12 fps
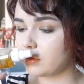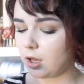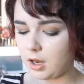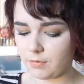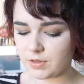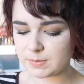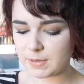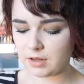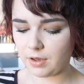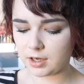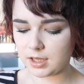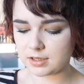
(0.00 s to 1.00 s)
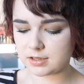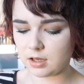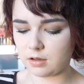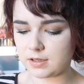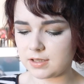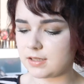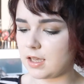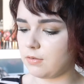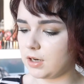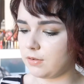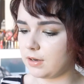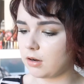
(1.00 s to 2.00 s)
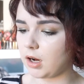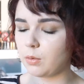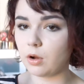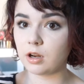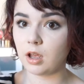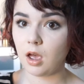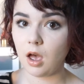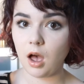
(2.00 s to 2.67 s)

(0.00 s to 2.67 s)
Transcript: I love the smell of honey, so this is a really, really great one.